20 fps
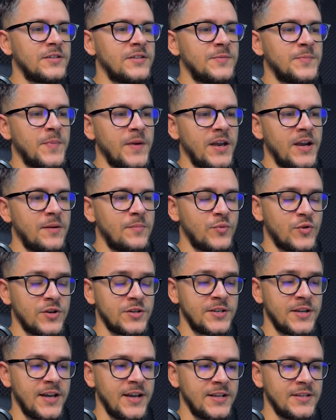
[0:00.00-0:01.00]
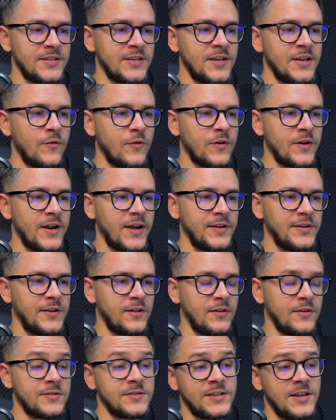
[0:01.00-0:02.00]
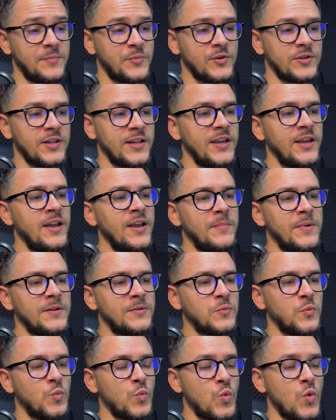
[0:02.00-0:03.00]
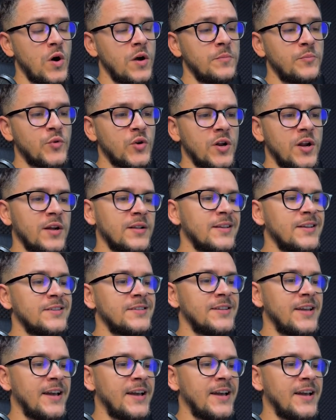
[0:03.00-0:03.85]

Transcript: spare brush heads for $9 separately, but one product is